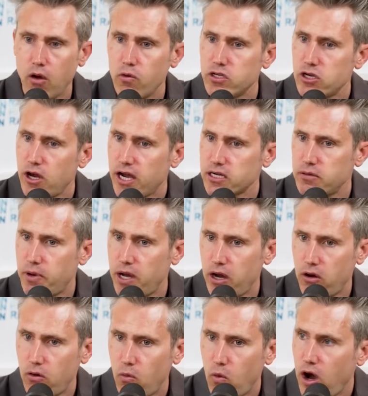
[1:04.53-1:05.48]
We talked
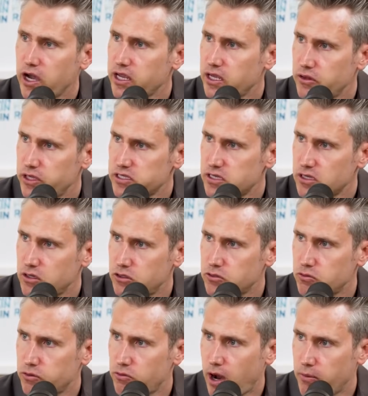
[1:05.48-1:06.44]
about walking
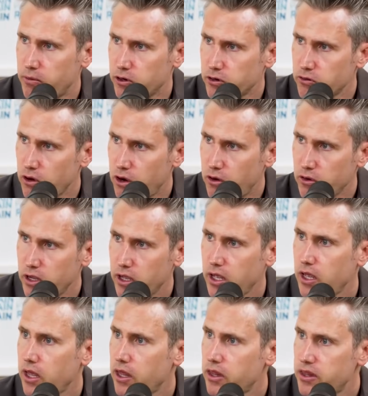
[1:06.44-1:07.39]
listicles with Robert Croak.
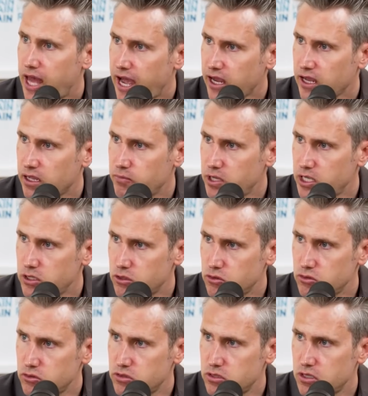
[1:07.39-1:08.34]
That can be
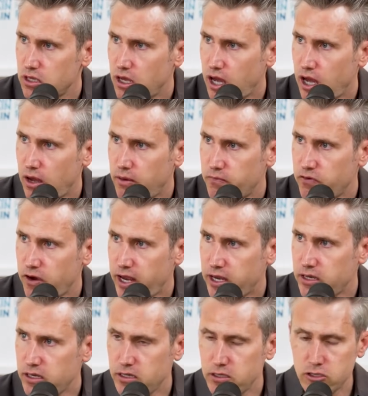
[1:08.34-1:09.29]
used for
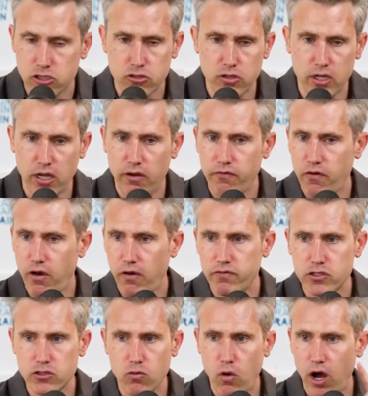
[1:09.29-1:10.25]
any industry
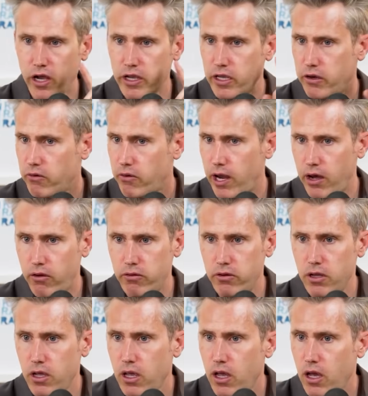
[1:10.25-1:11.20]
of just walking
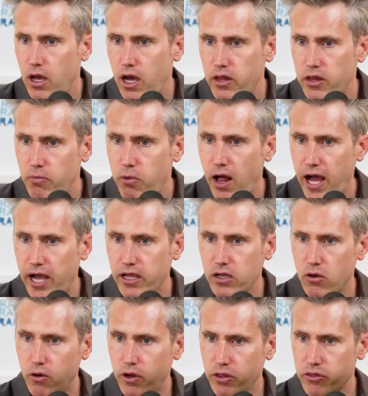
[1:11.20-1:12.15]
around the block
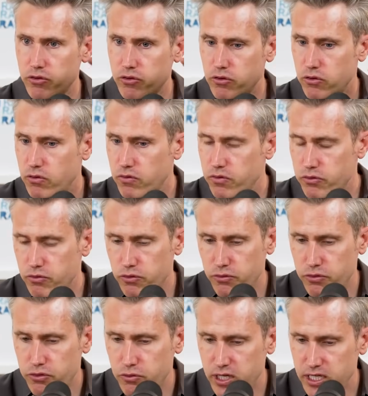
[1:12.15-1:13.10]
and going through
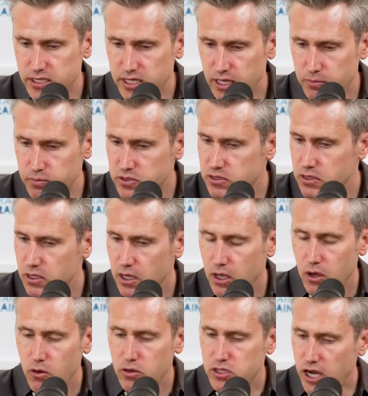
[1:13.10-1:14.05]
3 tips. We
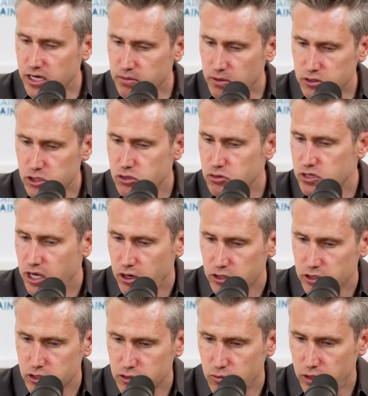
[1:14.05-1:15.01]
talked about 2
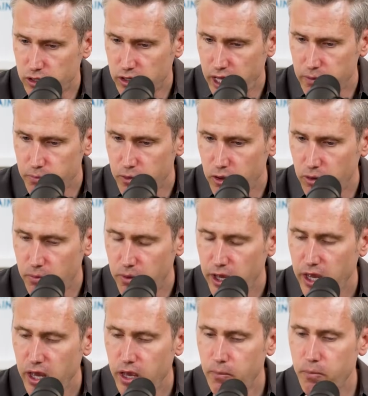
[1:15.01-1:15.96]
characters, 1 light bulb.
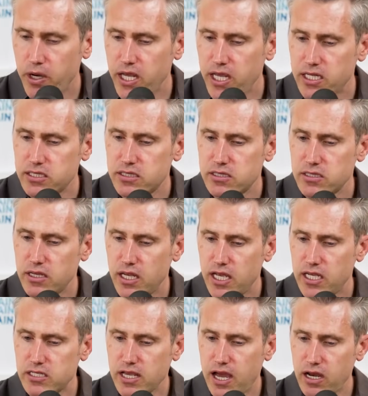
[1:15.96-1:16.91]
But it's
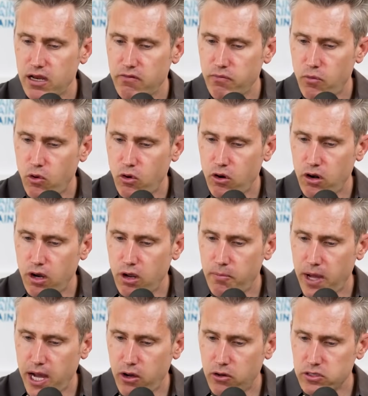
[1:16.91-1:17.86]
kind of more
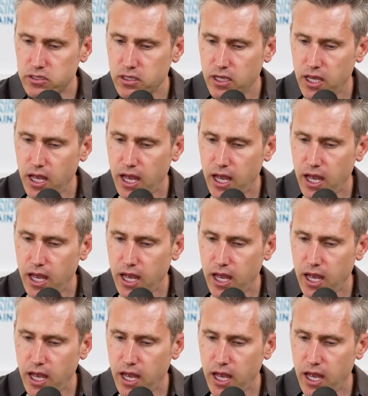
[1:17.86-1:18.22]
about